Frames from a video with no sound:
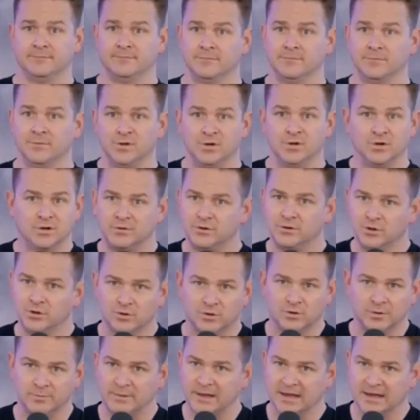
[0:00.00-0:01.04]
You
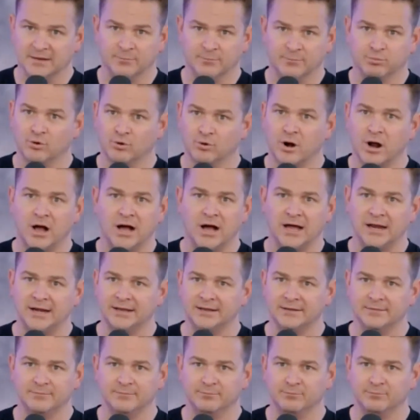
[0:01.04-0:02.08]
can make a broad
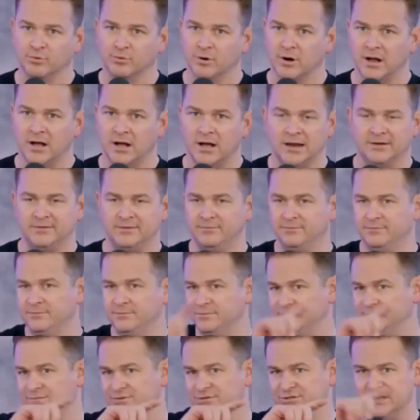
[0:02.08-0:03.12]

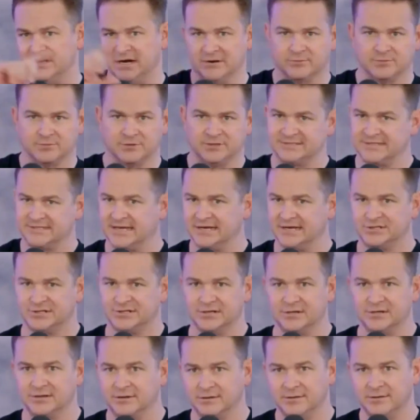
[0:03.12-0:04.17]

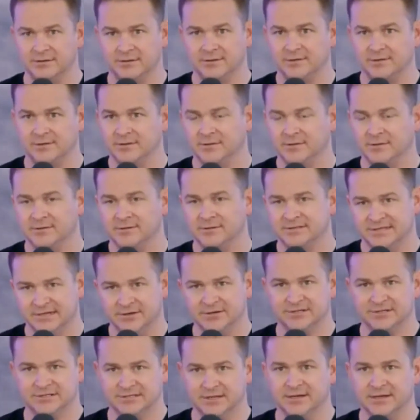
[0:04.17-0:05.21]
generalization.
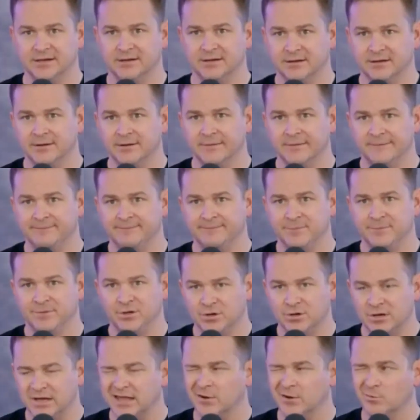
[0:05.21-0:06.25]
Seriously, you
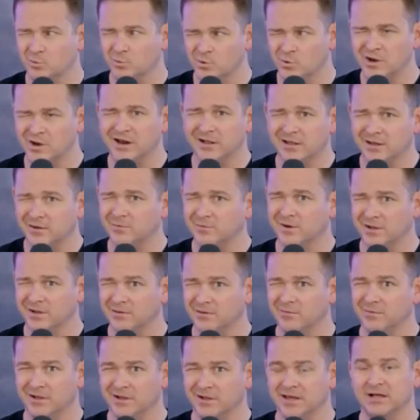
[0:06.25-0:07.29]
could get really, really,
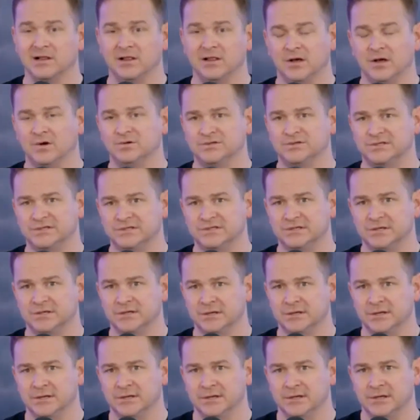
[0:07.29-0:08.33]
really close.
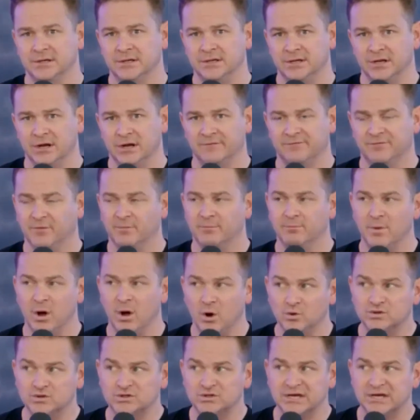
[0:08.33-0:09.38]
You know, for
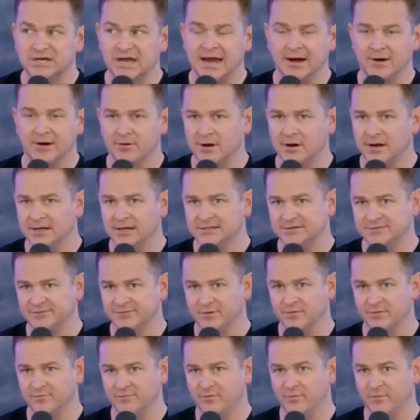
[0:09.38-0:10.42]
most areas,
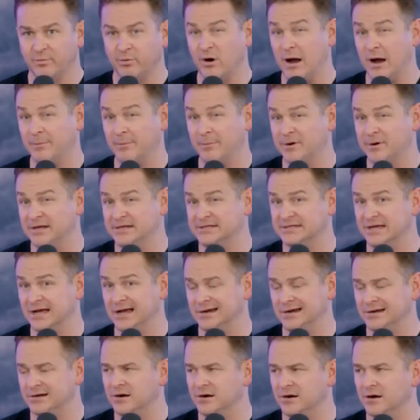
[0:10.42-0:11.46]
for properties
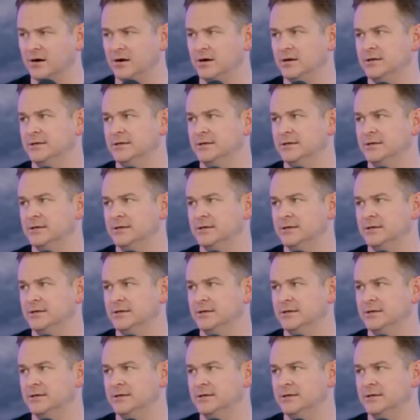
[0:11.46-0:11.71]
under